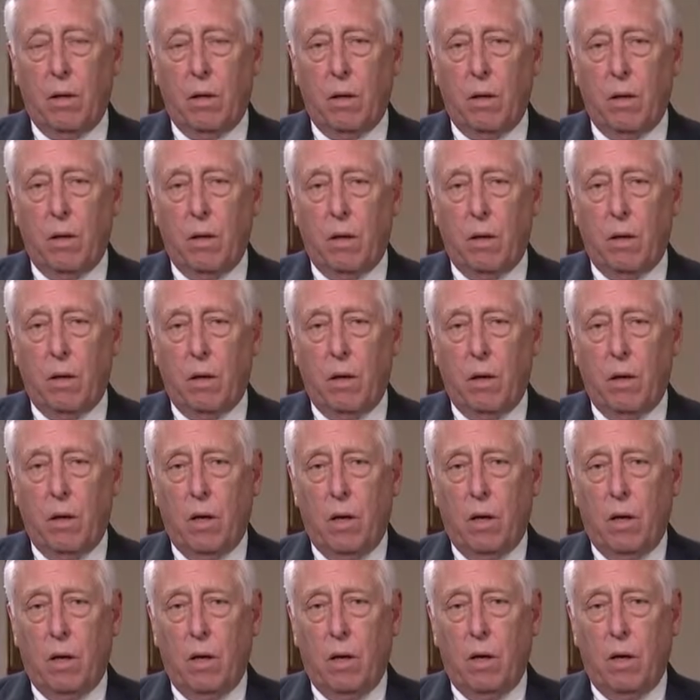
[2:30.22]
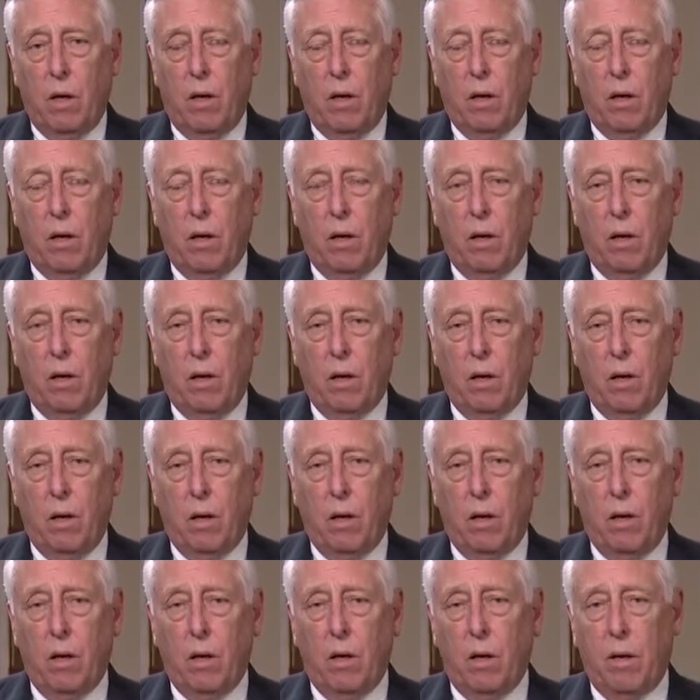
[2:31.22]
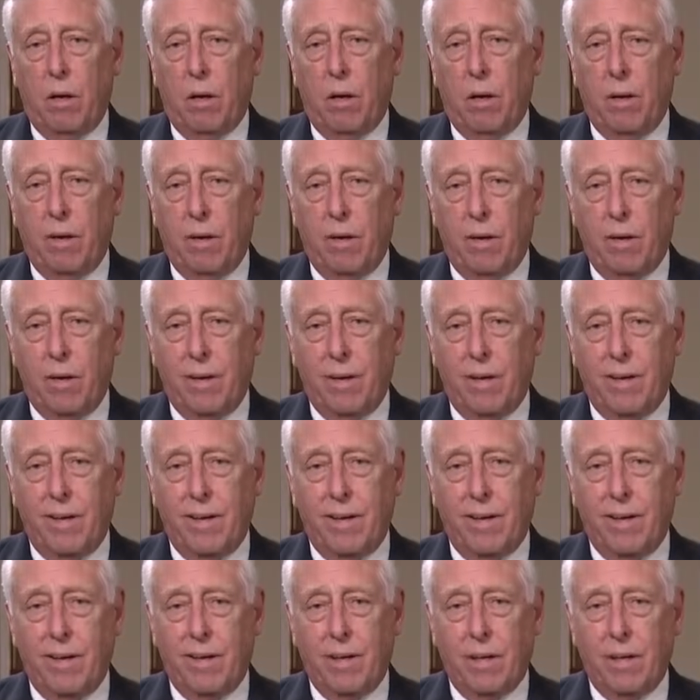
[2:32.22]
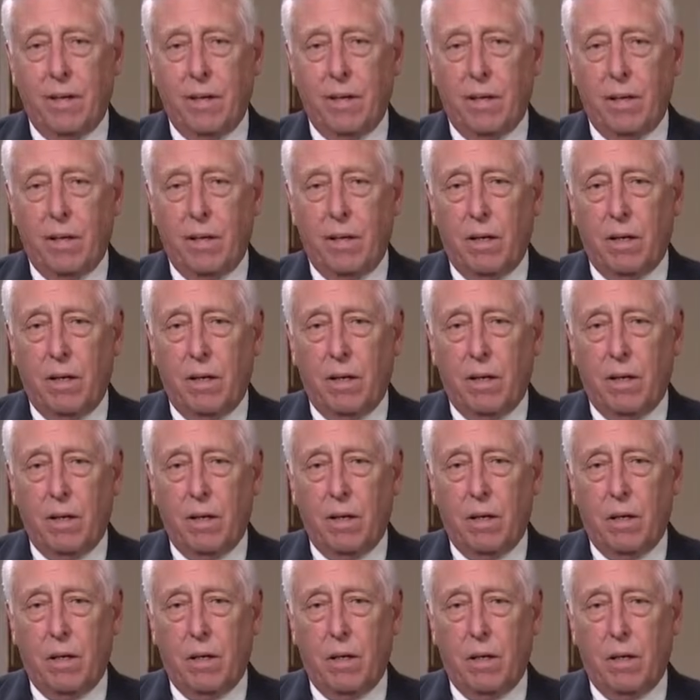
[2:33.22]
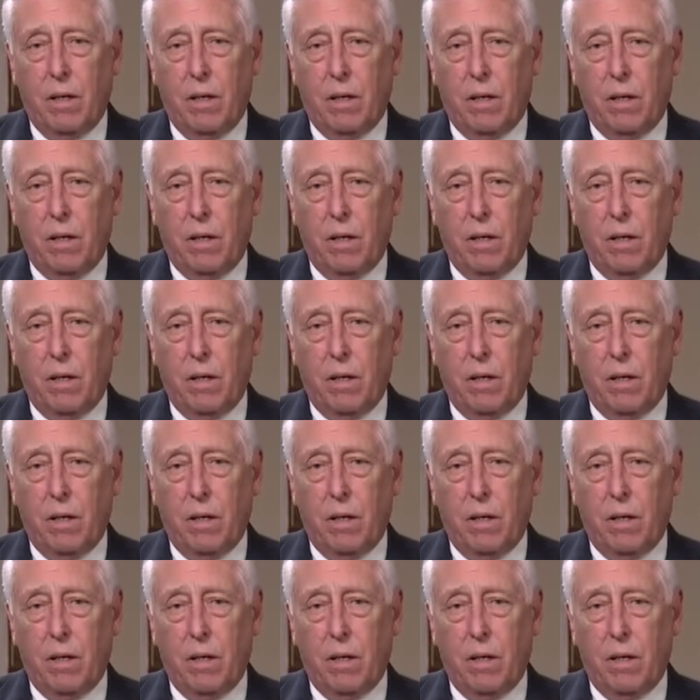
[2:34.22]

This person isn't speaking.